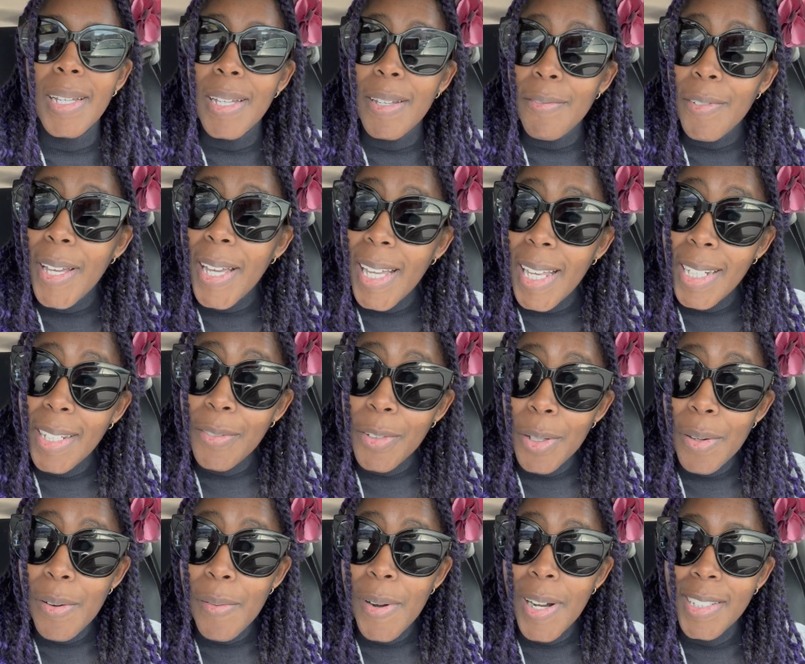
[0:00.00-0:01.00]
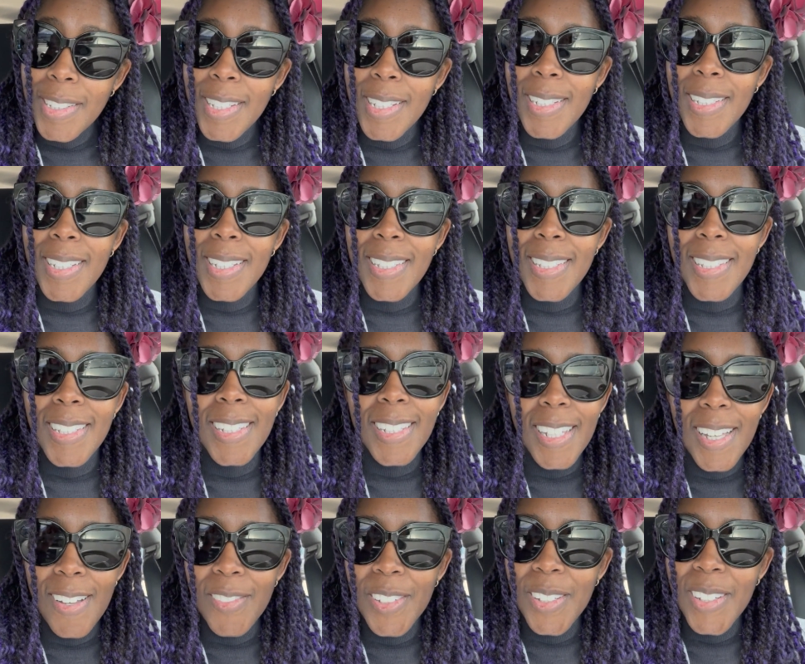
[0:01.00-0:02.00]
If any of you are watching this,
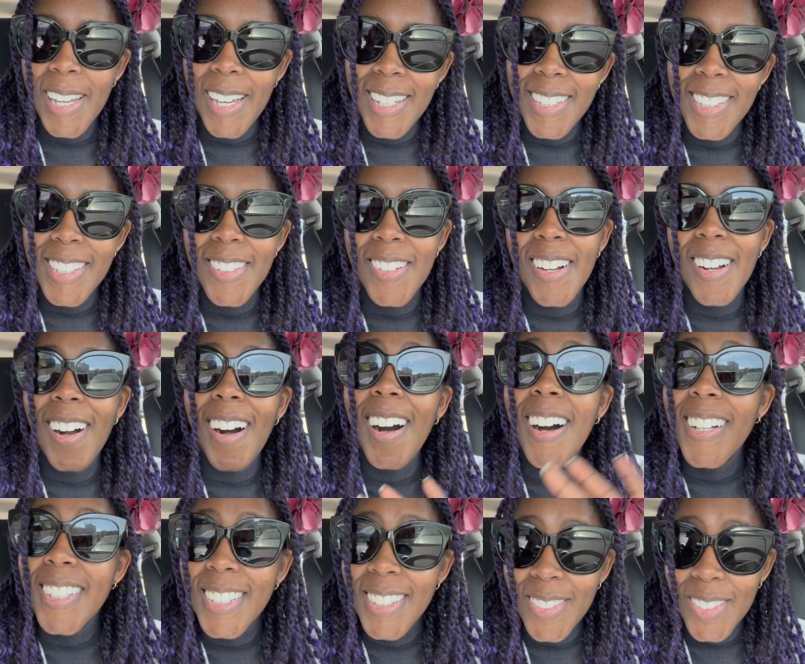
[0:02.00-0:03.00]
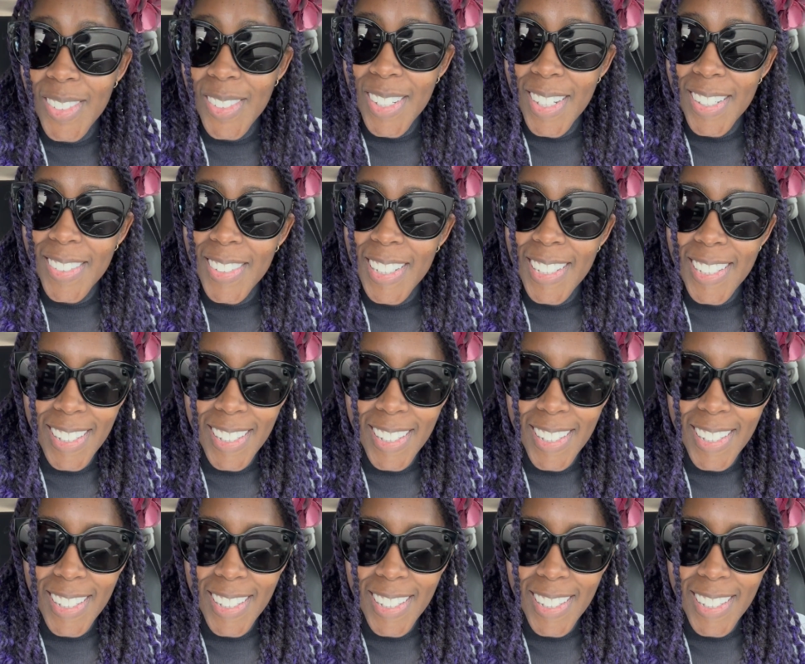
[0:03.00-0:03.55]
love you guys. You are awesome to work with.